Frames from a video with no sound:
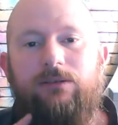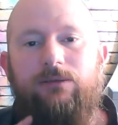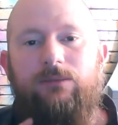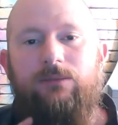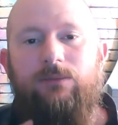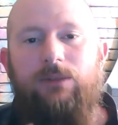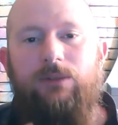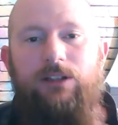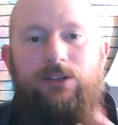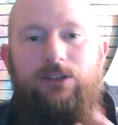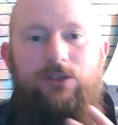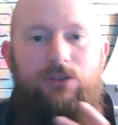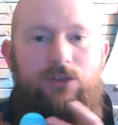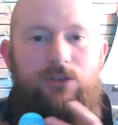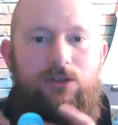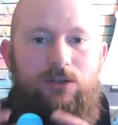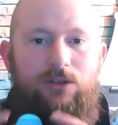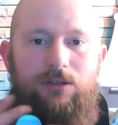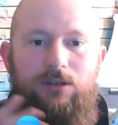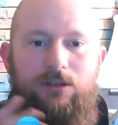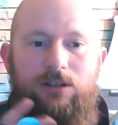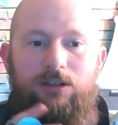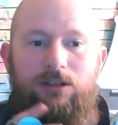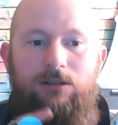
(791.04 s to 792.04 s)

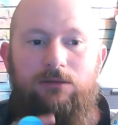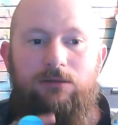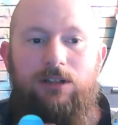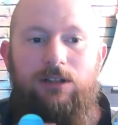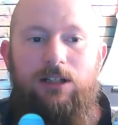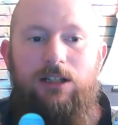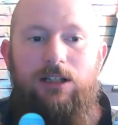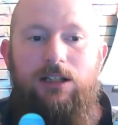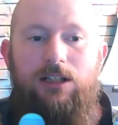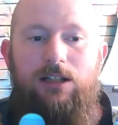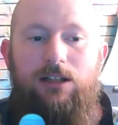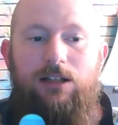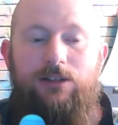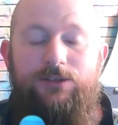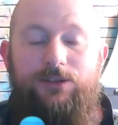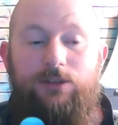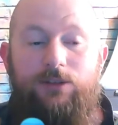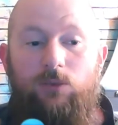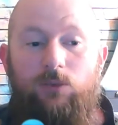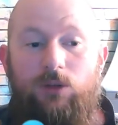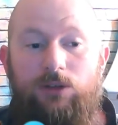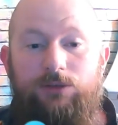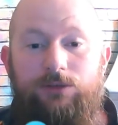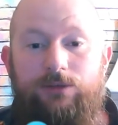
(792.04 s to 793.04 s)
which, you know, has
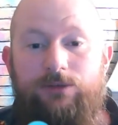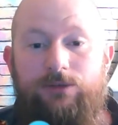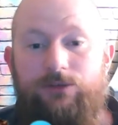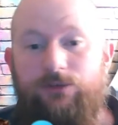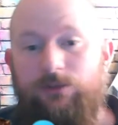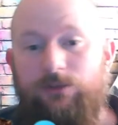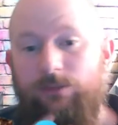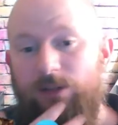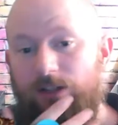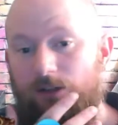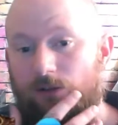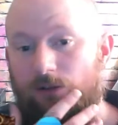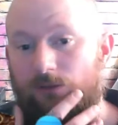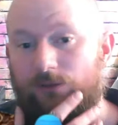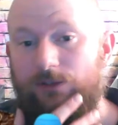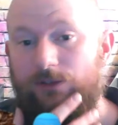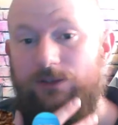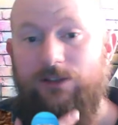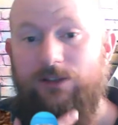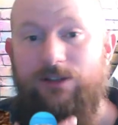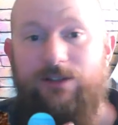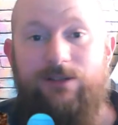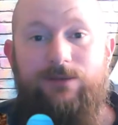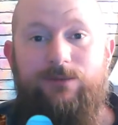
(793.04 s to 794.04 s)
done wonders for my
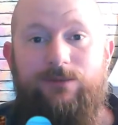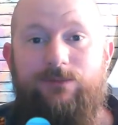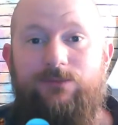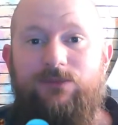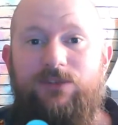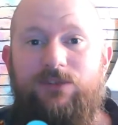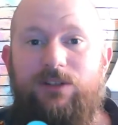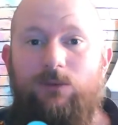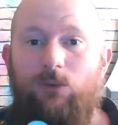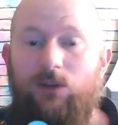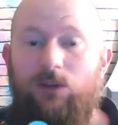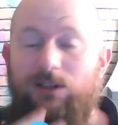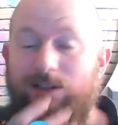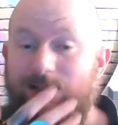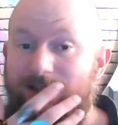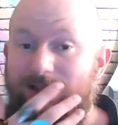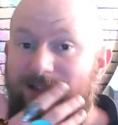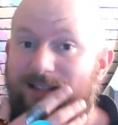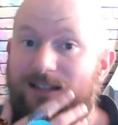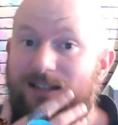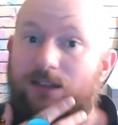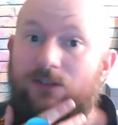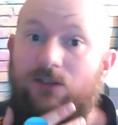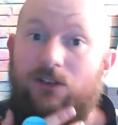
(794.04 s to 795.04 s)
girlfriend just wanting to
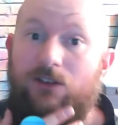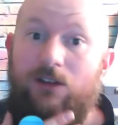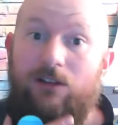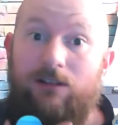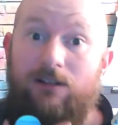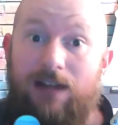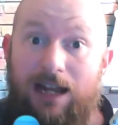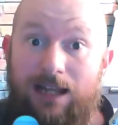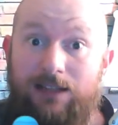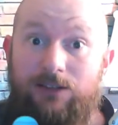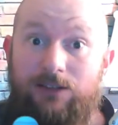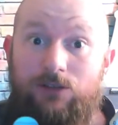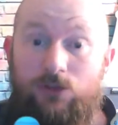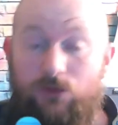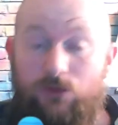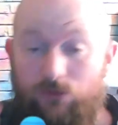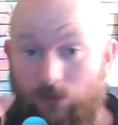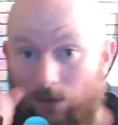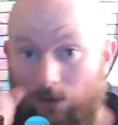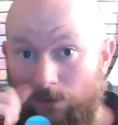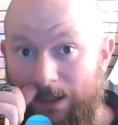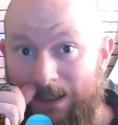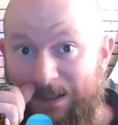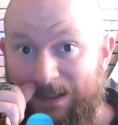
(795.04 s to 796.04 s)
sit there and
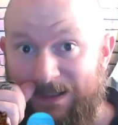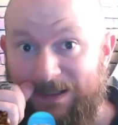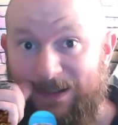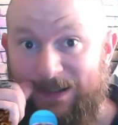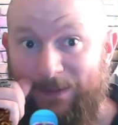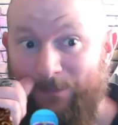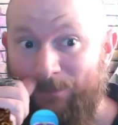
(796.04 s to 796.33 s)
stroke it.